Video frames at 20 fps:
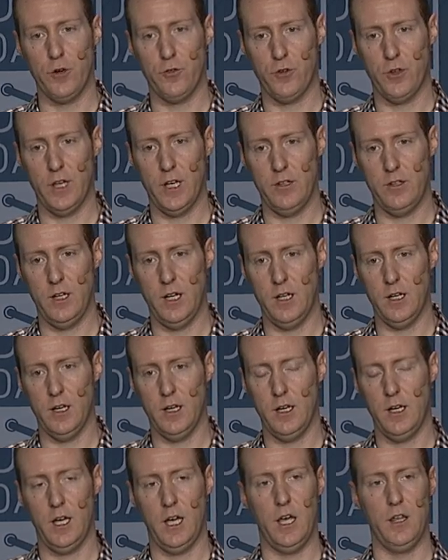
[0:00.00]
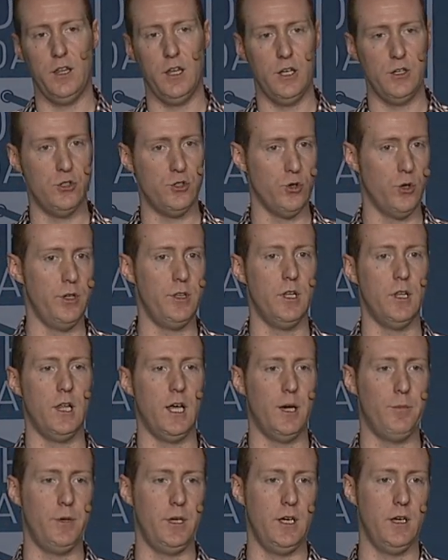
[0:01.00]
for that data and then join the
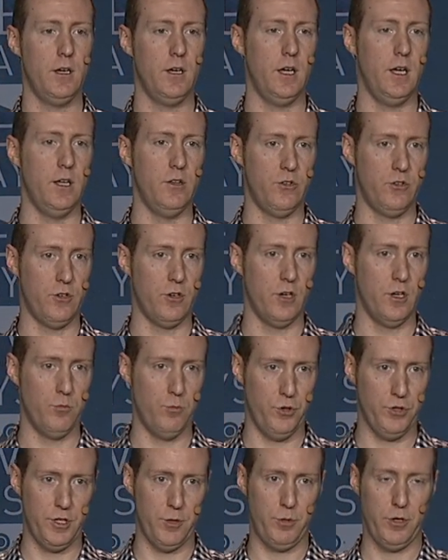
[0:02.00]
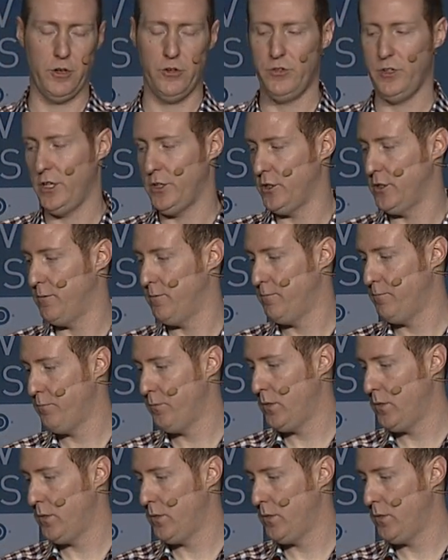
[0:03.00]
lobby and start a multiplayer session.